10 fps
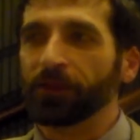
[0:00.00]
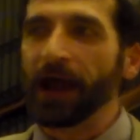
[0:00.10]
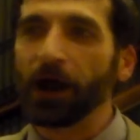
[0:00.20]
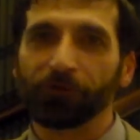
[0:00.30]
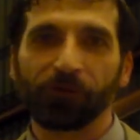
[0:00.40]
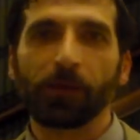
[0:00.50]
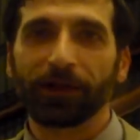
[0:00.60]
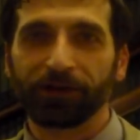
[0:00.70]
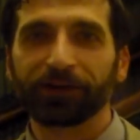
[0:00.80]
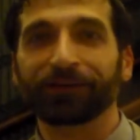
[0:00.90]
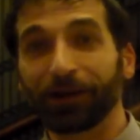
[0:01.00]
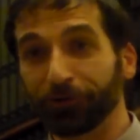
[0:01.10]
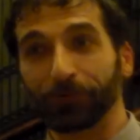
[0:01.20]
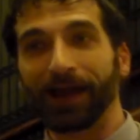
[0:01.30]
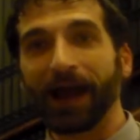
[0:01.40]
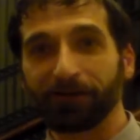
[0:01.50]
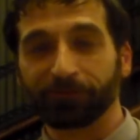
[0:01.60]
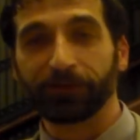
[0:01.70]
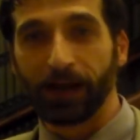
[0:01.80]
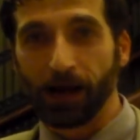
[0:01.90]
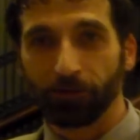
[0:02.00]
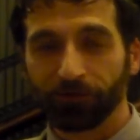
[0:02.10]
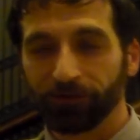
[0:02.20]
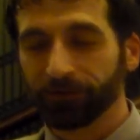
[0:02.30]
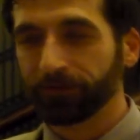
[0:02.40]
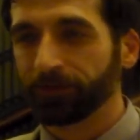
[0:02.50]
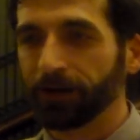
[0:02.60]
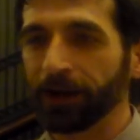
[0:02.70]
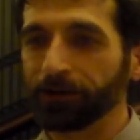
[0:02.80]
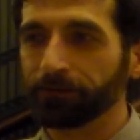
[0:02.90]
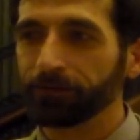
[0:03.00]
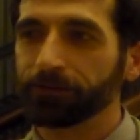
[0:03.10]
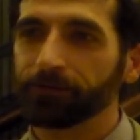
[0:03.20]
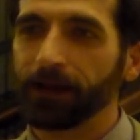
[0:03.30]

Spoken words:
The House amended it down to a half of an ounce and